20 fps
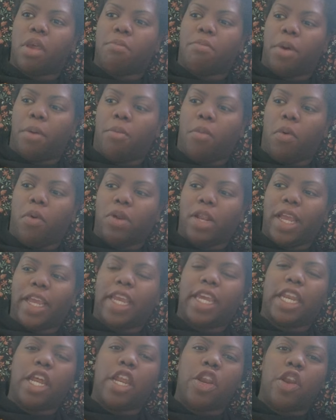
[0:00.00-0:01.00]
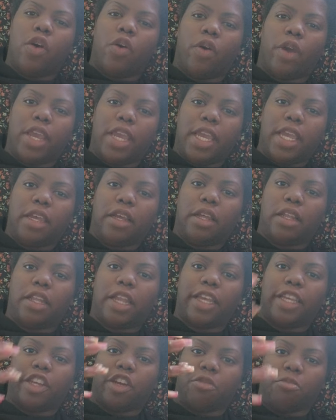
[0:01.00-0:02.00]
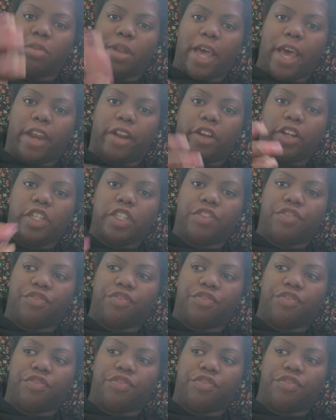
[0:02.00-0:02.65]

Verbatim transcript: but more like an annoying, like your bladder is